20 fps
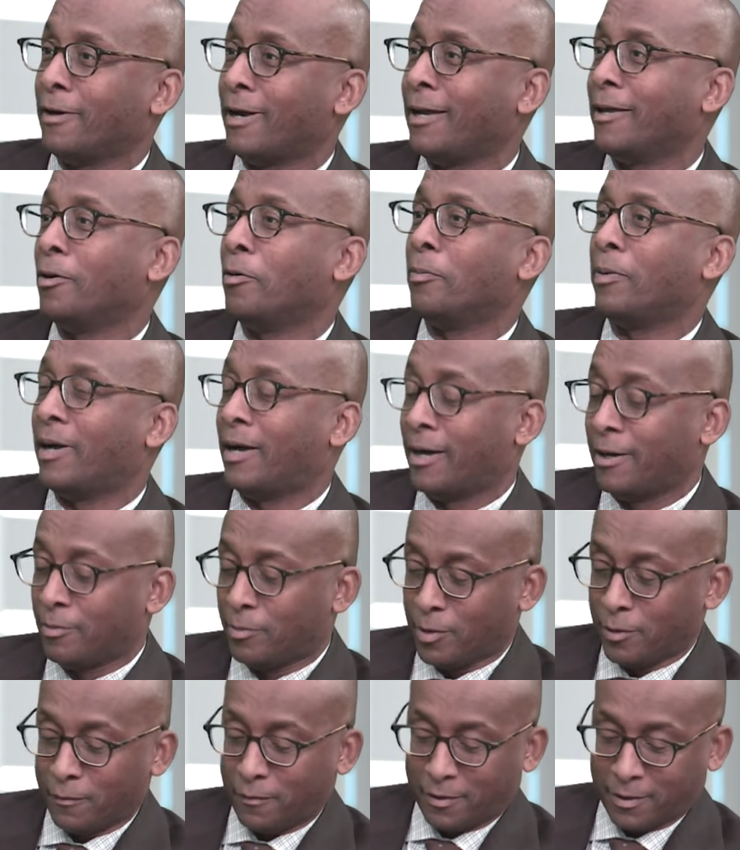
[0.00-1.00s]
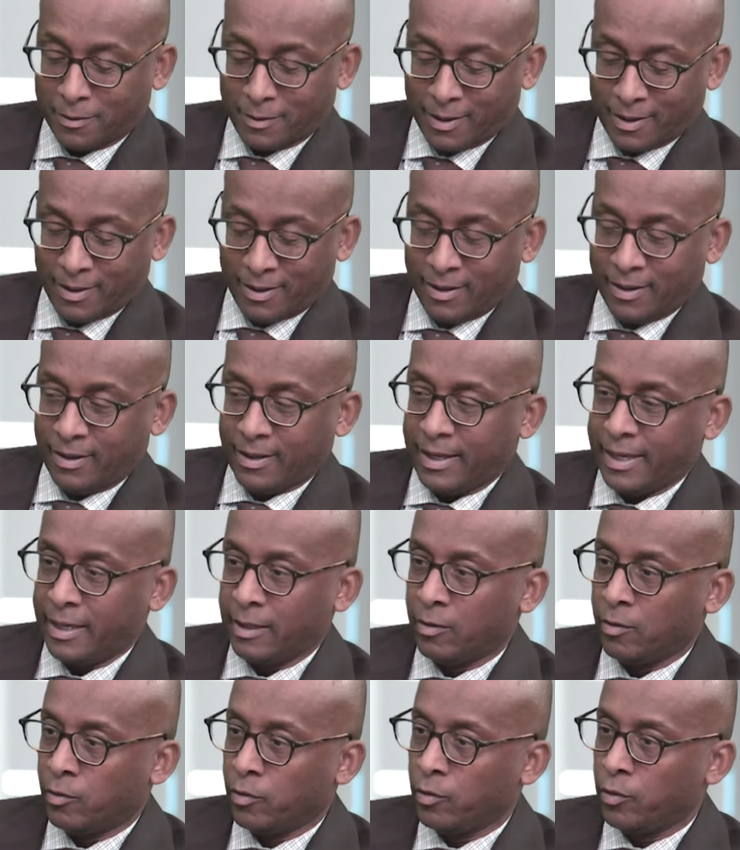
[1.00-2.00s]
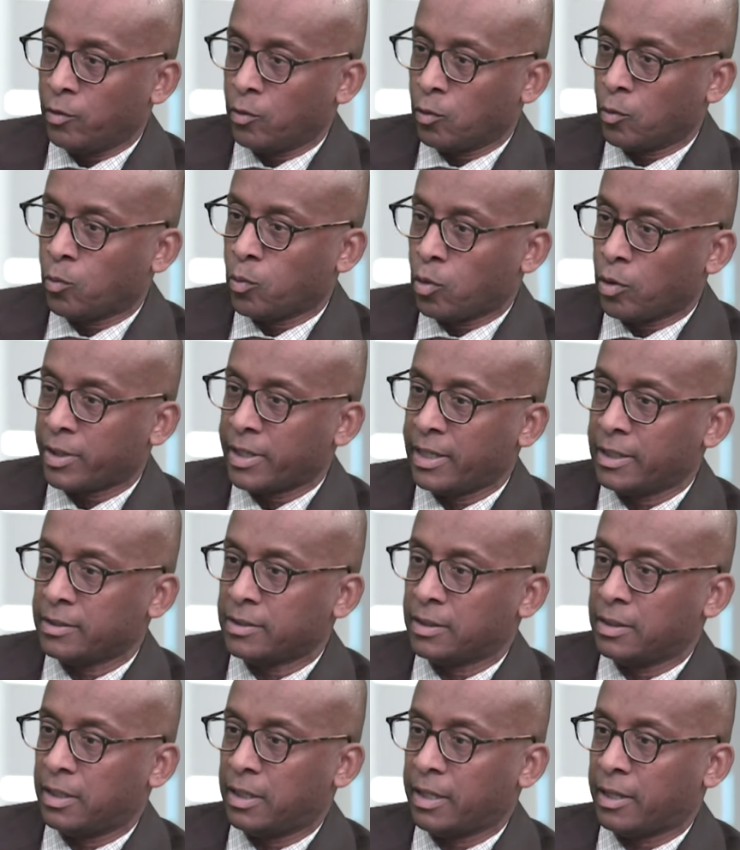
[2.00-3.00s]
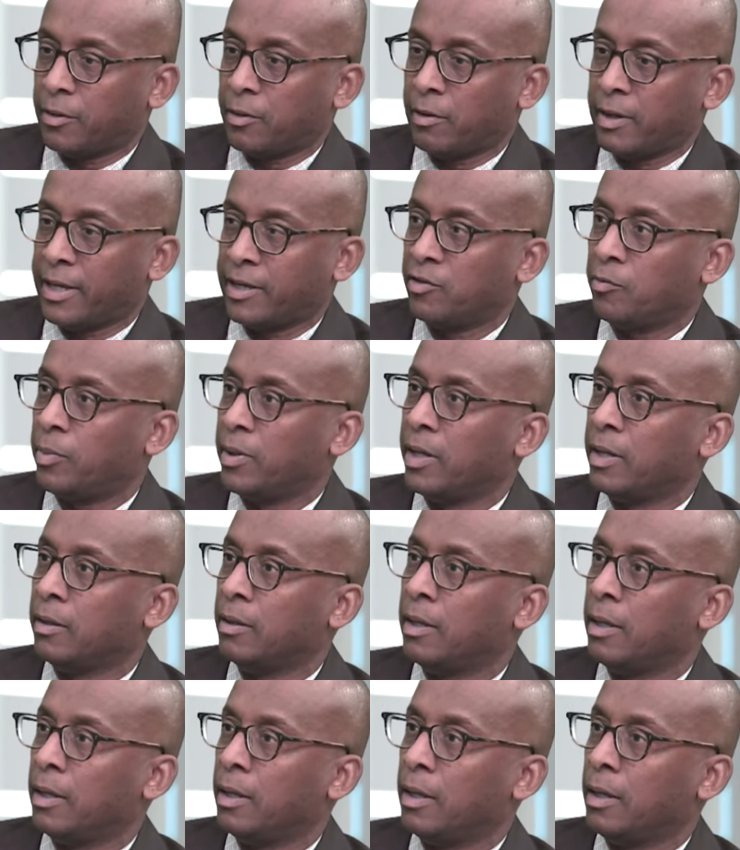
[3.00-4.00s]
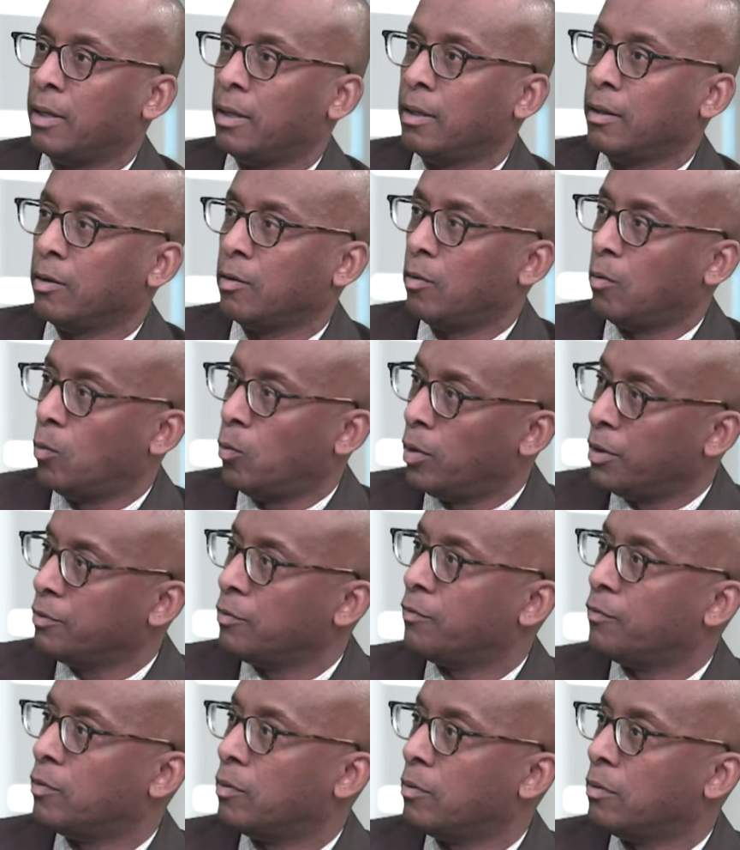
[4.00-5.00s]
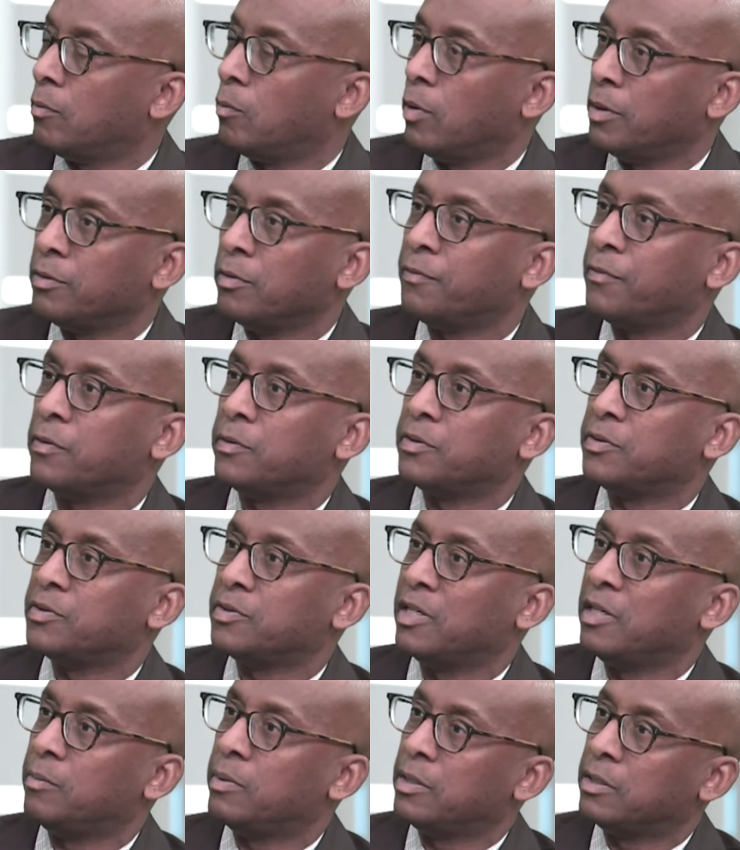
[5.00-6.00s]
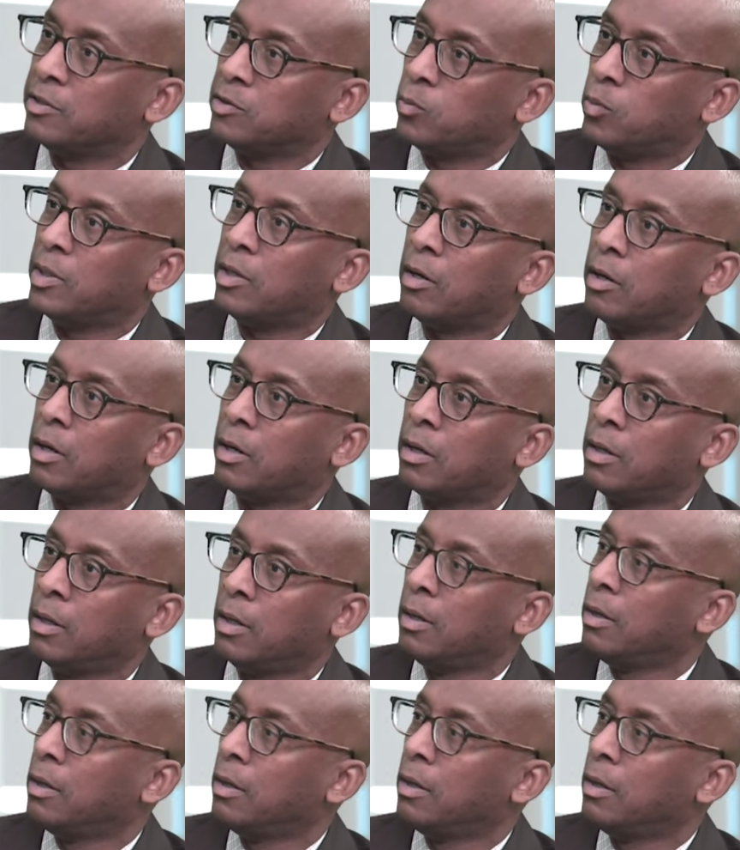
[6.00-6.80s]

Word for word: I helped hire both of you, and your working together has been wonderful, wonderful to see, because we are,